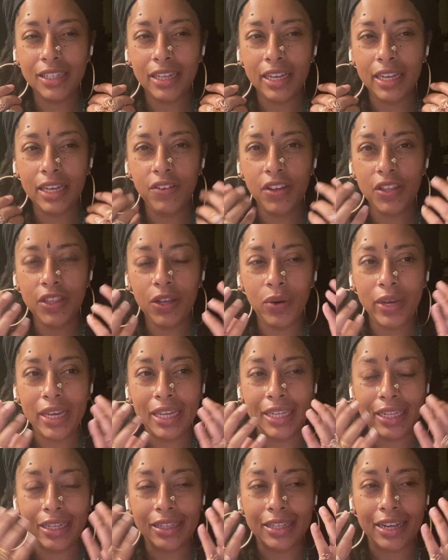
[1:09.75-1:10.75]
even though he
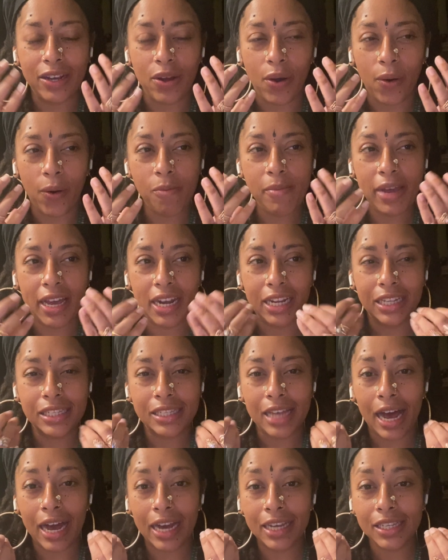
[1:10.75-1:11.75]
looked like an old man, his
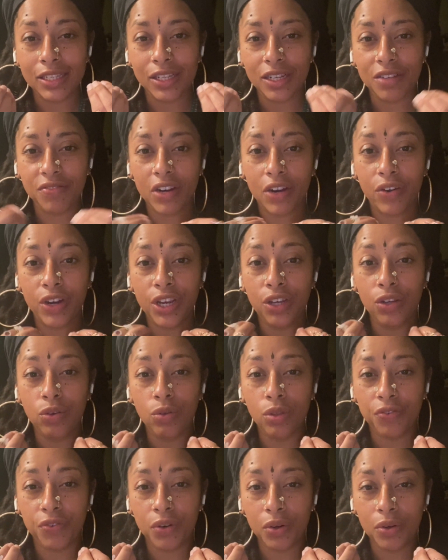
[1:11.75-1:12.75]
eyes looked very
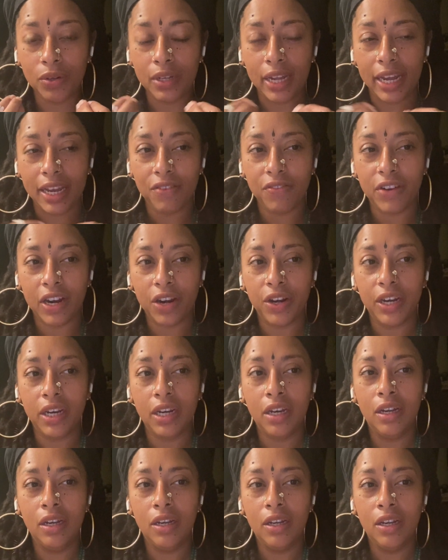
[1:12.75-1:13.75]
youthful, like very
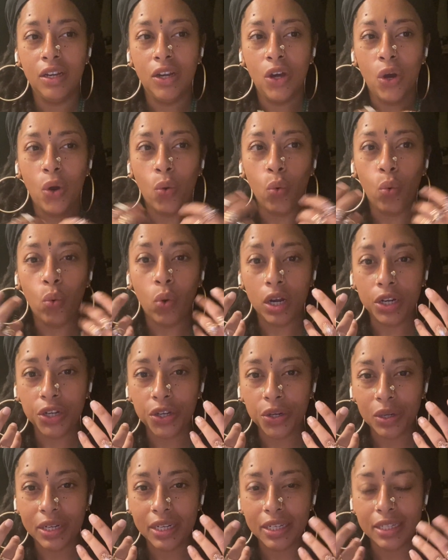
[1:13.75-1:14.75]

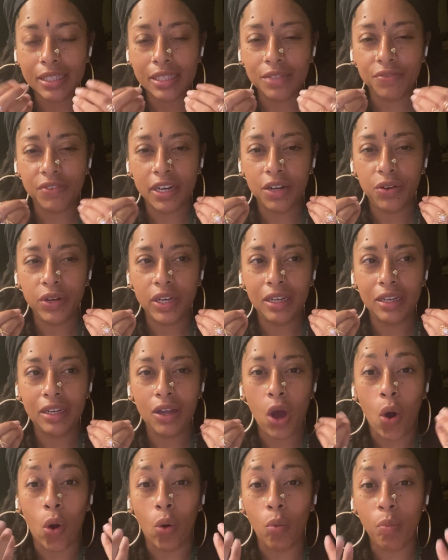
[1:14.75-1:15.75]
wondrous, very
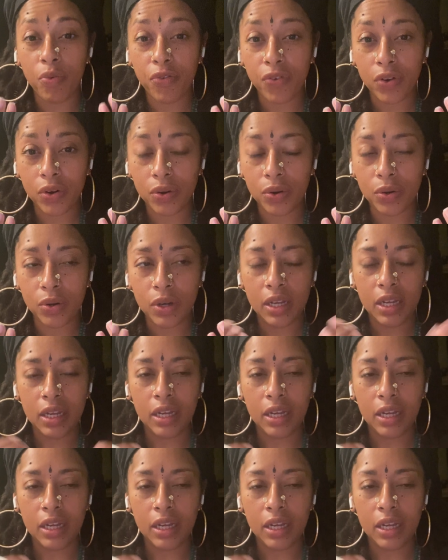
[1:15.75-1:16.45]
hopeful.